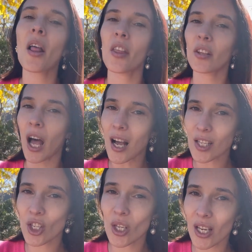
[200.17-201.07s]
the
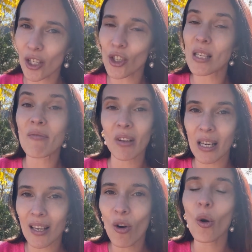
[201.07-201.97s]
last year's
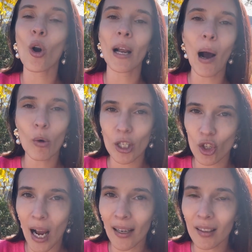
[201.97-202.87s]
video on our
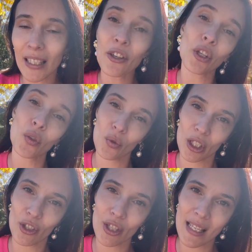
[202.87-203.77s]
channel here, New
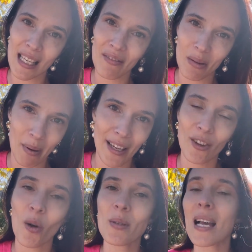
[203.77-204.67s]
Year's Eve in
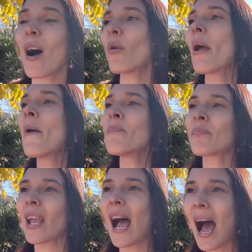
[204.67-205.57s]
Benidorm town,
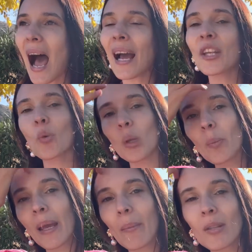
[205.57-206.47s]
and you will
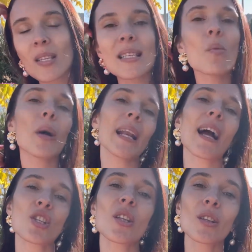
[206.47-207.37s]
be able to see what it
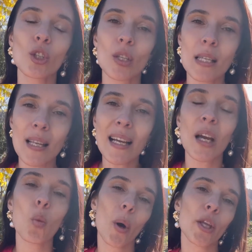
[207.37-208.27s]
actually looks like
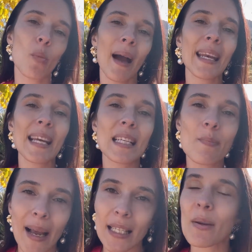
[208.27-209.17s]
and what you might
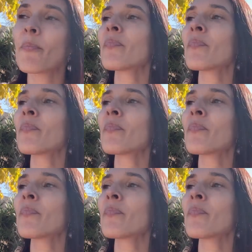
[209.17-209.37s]
expect.